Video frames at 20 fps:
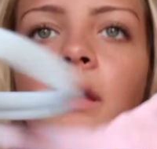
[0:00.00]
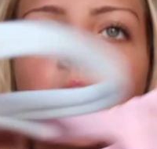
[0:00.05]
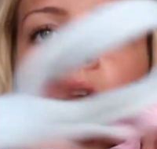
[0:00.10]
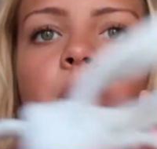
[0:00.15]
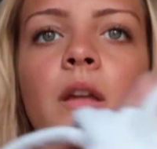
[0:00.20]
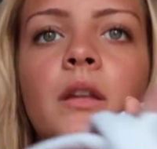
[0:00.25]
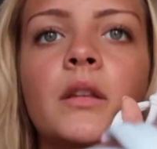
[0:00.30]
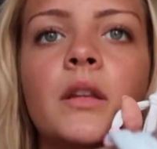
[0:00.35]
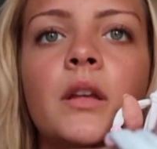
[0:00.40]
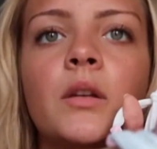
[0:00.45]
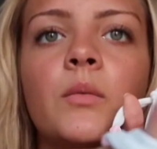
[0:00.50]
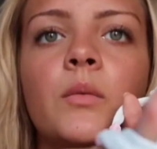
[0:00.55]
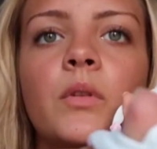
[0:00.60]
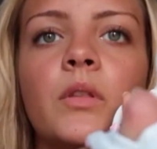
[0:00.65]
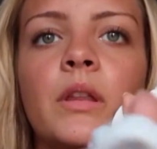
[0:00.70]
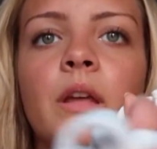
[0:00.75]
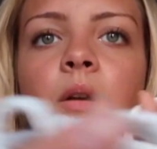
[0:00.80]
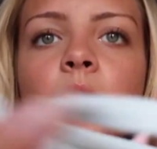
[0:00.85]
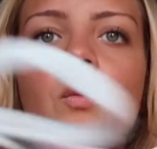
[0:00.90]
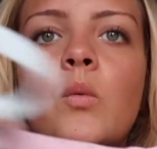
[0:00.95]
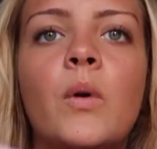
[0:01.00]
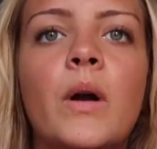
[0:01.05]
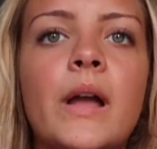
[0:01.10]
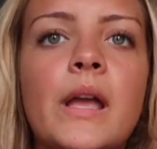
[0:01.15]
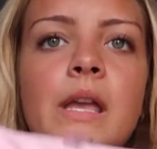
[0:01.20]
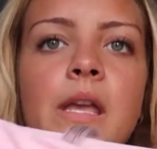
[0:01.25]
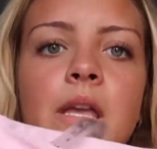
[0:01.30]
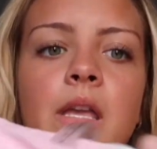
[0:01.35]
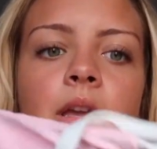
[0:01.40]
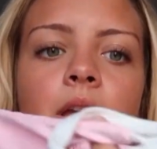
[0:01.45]
And then with like
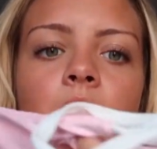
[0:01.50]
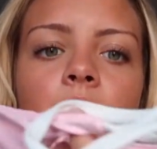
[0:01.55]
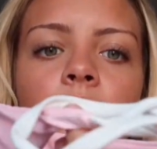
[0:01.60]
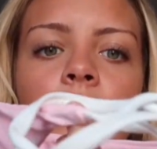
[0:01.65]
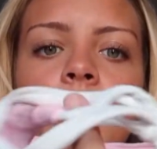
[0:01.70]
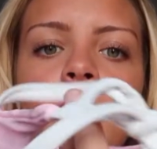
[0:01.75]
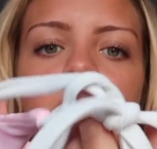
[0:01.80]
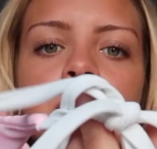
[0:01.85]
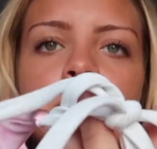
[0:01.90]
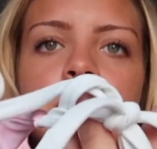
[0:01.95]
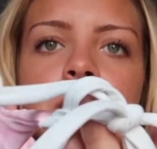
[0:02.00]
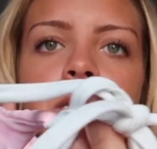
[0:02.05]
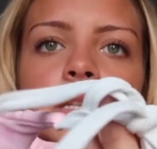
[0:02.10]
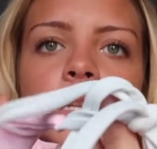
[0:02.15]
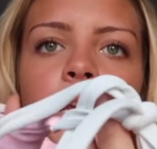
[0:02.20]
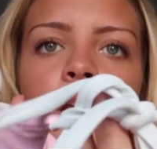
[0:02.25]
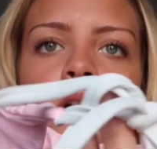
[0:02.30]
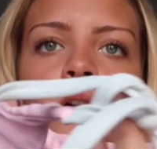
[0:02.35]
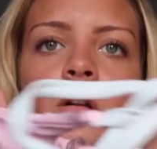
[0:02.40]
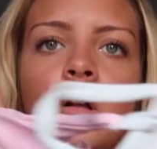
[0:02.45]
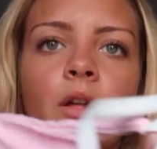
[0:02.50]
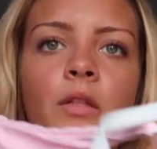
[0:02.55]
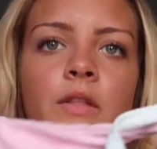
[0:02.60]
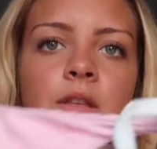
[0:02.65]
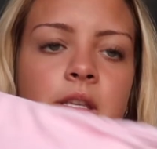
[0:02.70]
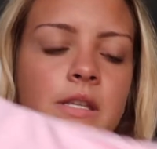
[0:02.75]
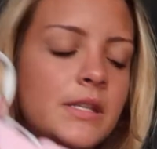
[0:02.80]
white detail on the